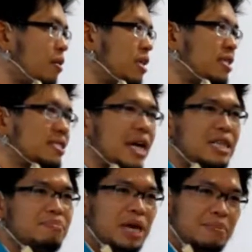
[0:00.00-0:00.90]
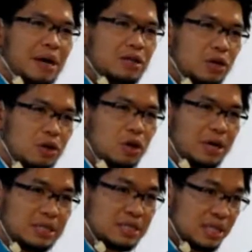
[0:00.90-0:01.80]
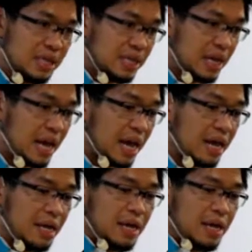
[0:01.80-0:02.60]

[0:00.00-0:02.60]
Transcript: He designed the PayPal logo as you see it today.